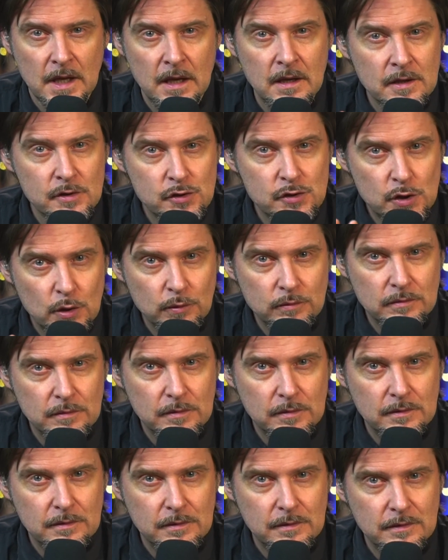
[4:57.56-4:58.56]
So
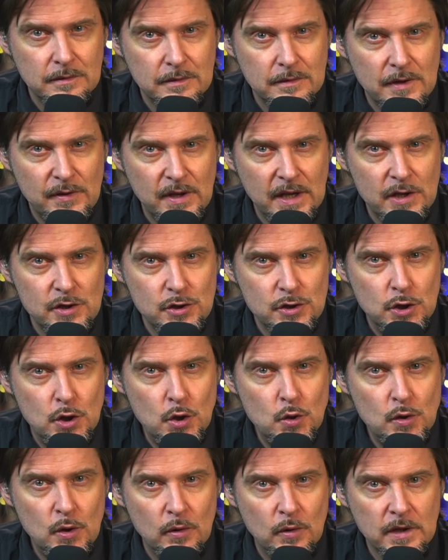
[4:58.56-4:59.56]
the thing is,
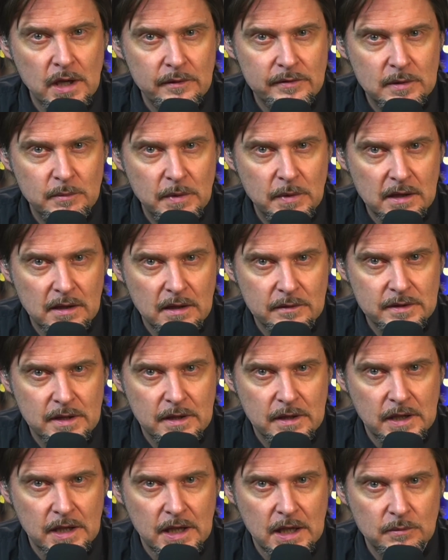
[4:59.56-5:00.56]
you don't have to make love to the
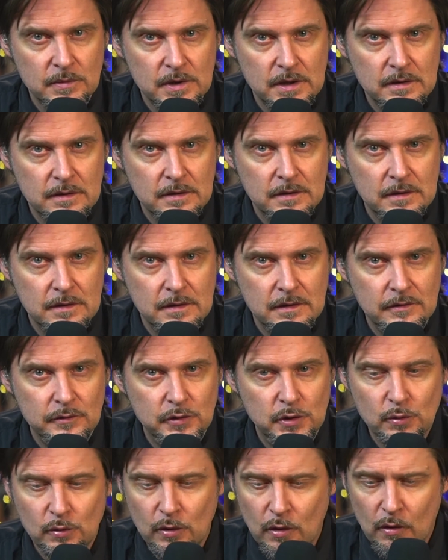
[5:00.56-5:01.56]
camera.
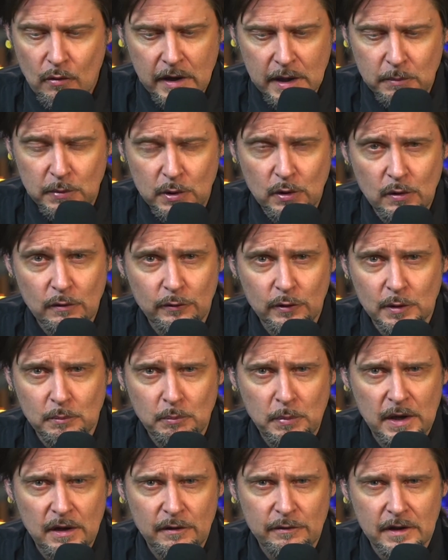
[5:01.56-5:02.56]
You're already beautiful and
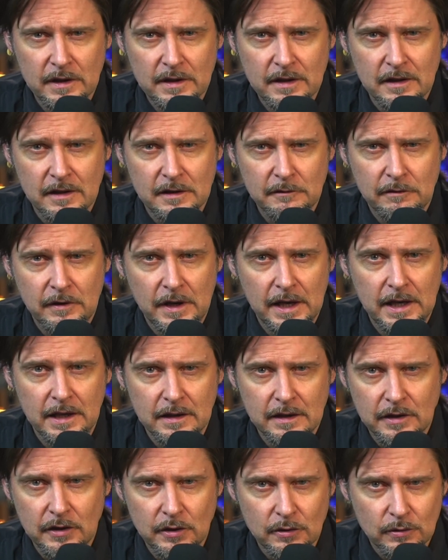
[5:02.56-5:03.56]
perfect and divine
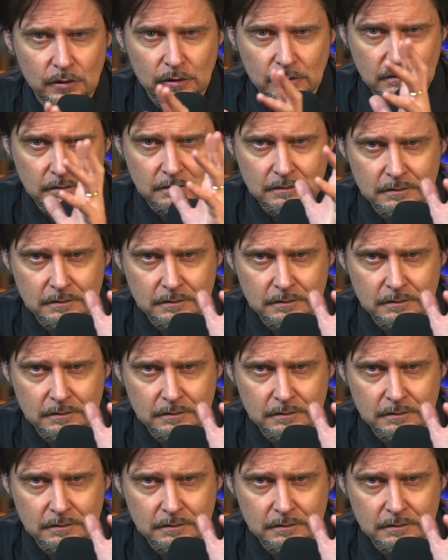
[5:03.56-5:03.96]
in your own